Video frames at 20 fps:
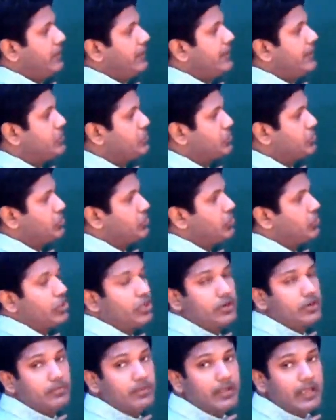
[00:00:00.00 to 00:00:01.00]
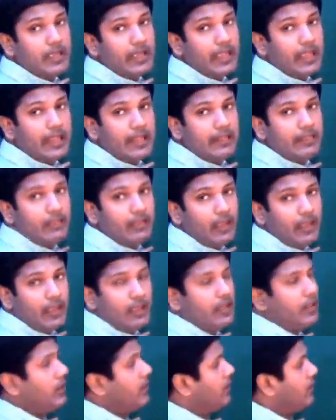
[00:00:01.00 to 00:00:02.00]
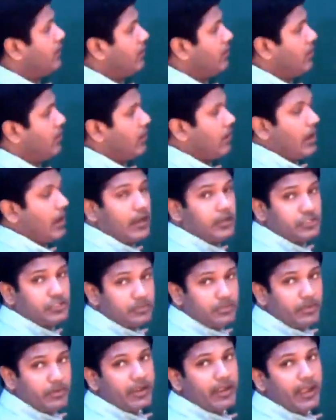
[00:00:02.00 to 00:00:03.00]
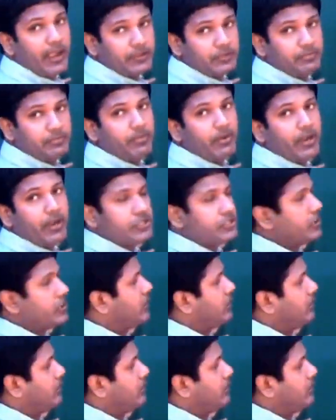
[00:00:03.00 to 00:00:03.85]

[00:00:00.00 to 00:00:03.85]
each term in the algebraic expression.